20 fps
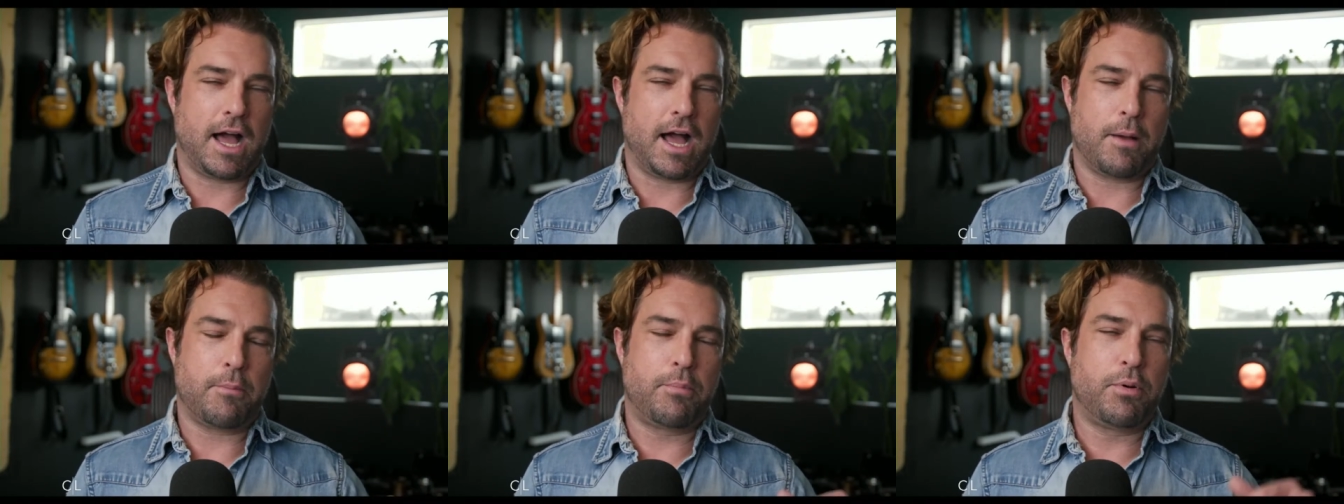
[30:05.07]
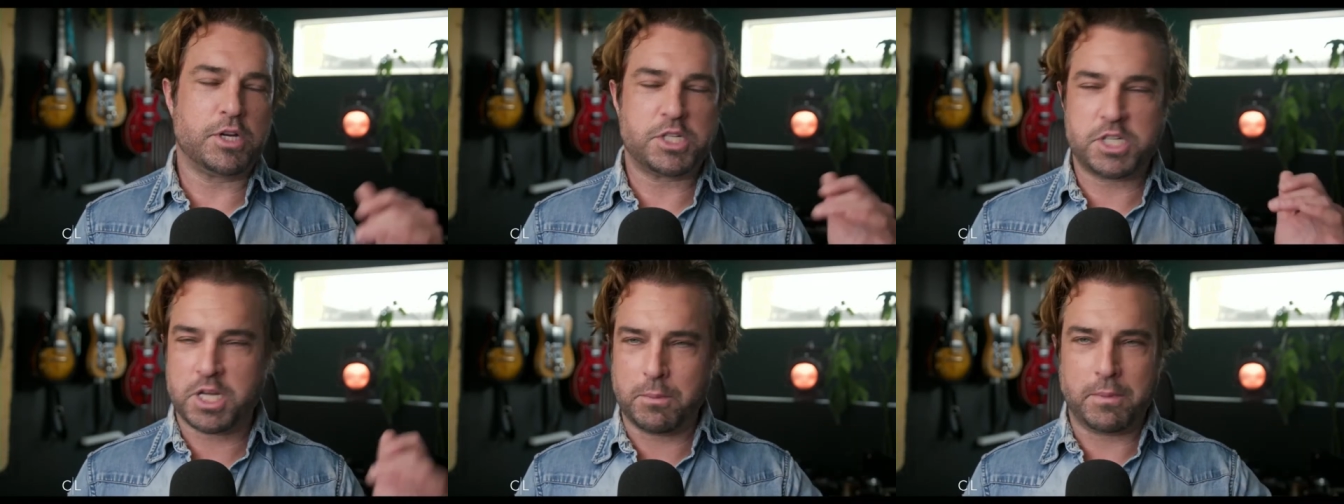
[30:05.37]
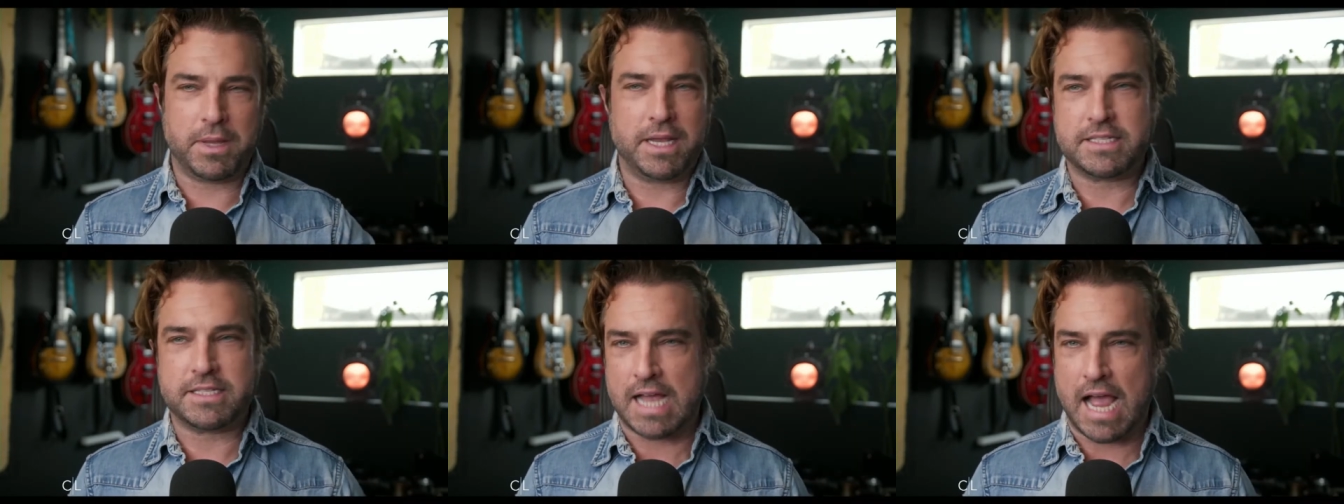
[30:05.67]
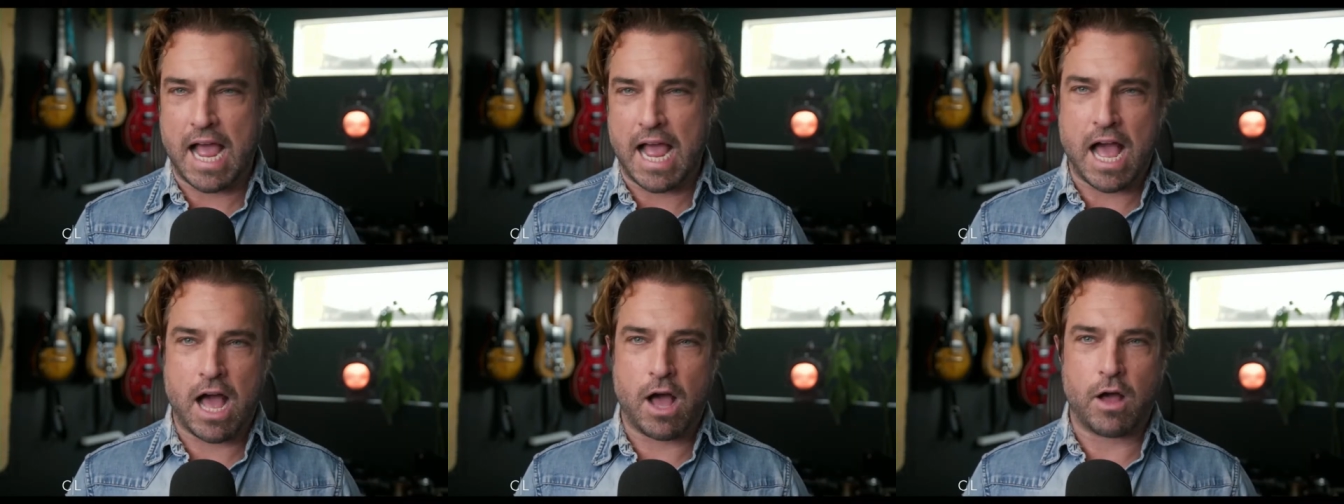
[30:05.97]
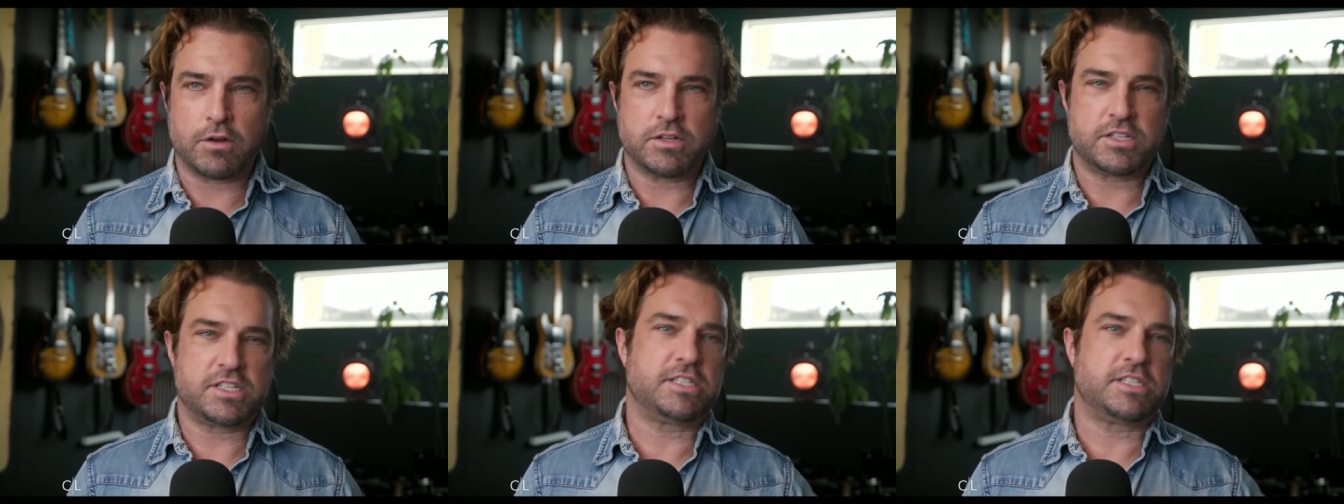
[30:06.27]
pushing me
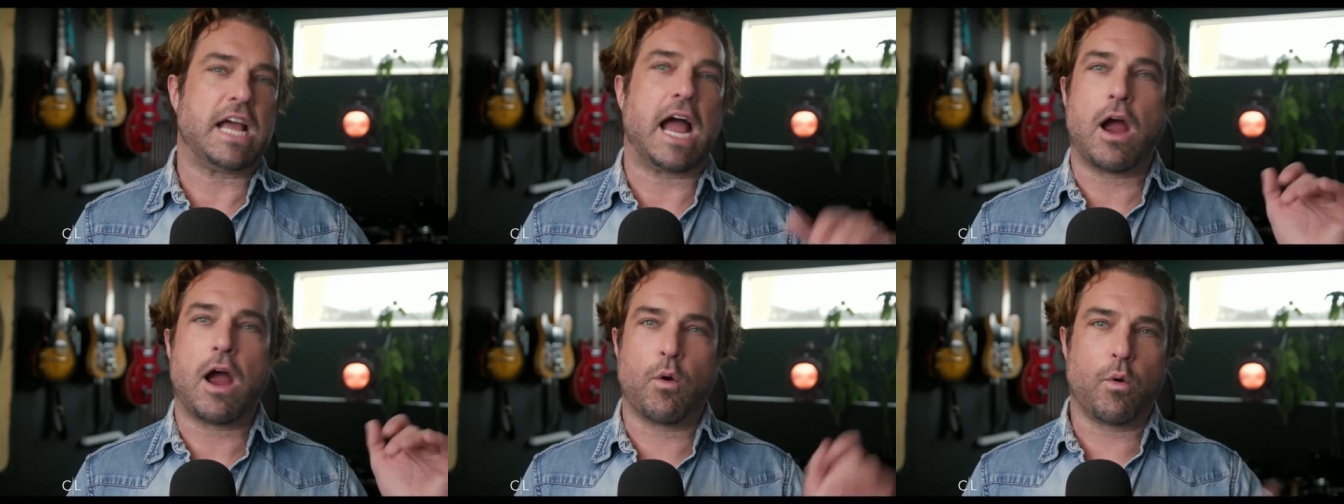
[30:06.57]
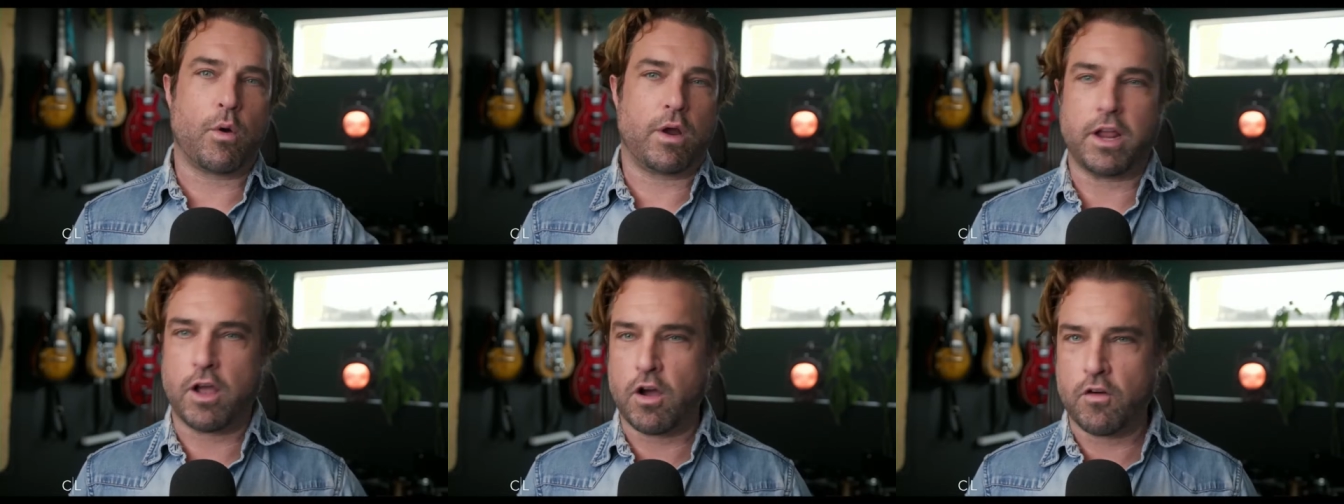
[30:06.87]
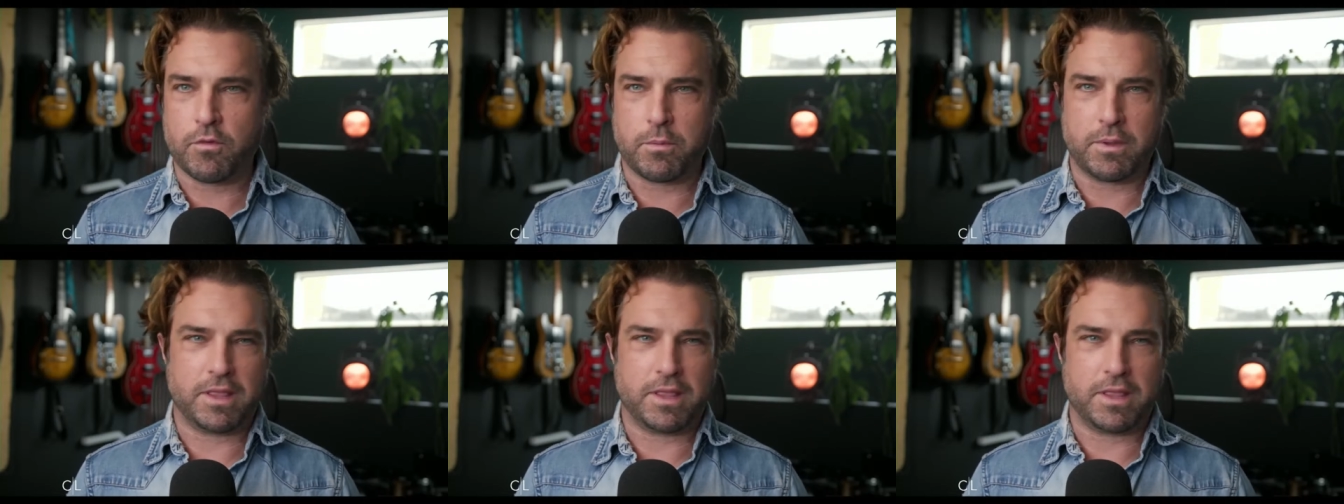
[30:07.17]
down, towering over me.